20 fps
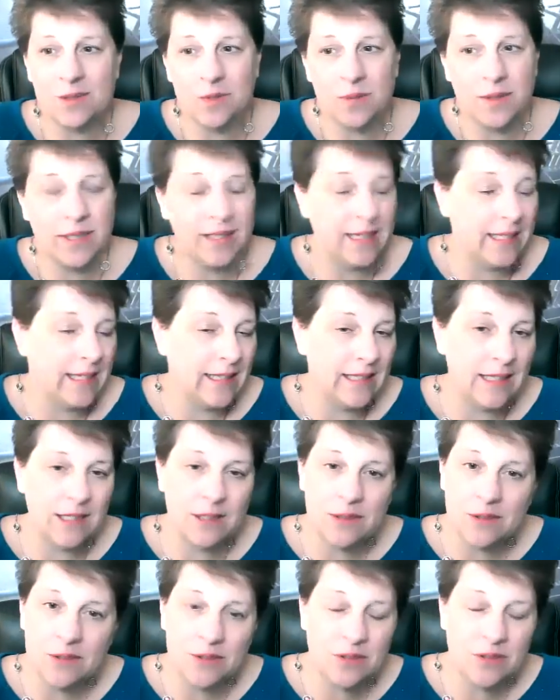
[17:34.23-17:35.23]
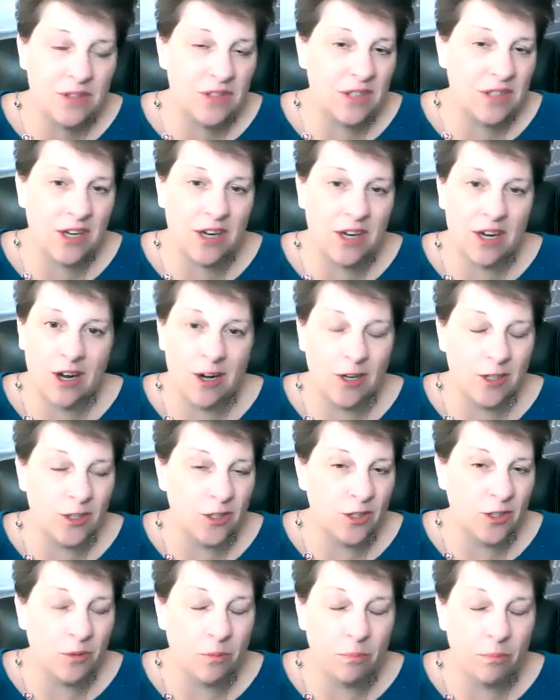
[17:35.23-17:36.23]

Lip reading: Really, those are